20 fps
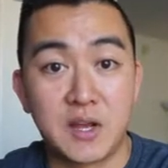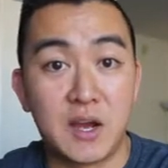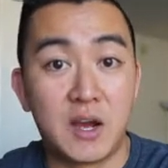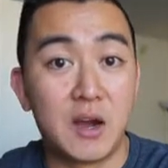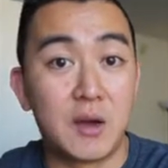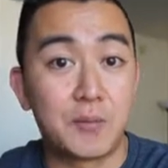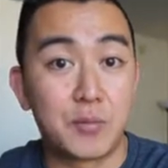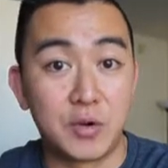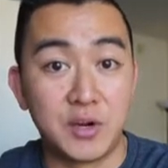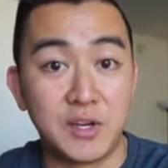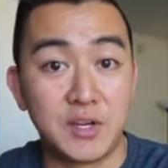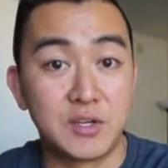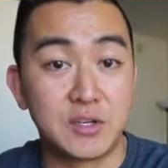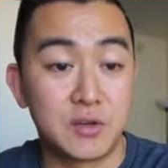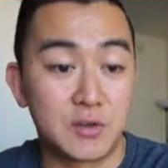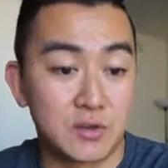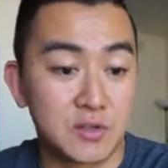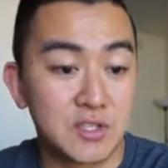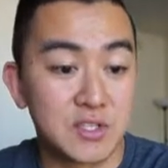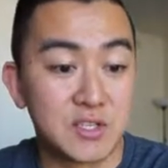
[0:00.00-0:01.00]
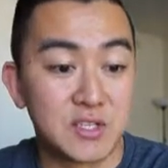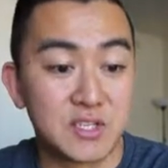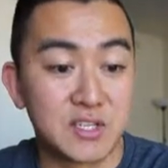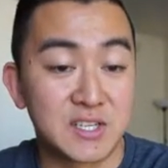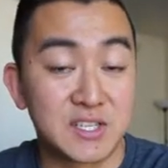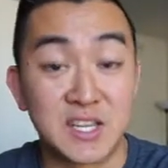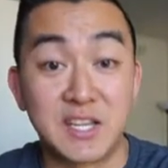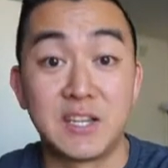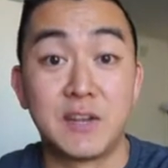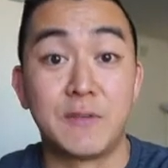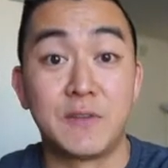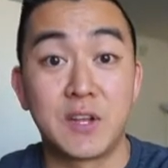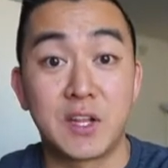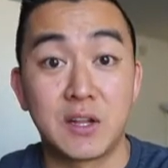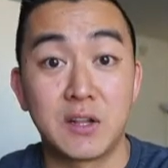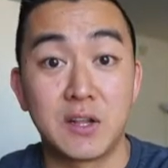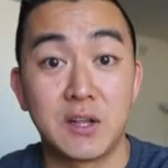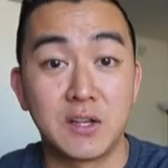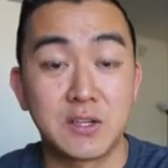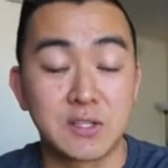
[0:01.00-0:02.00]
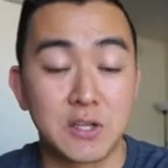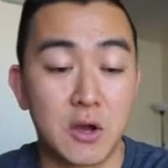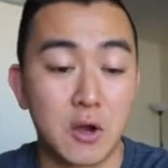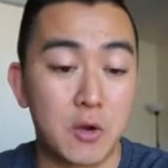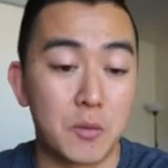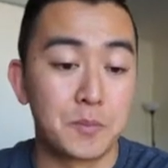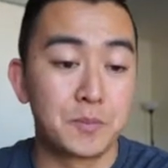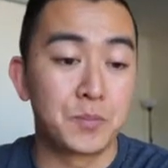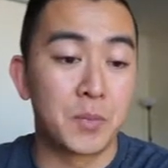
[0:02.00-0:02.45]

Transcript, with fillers: uh, pretty significantly. So,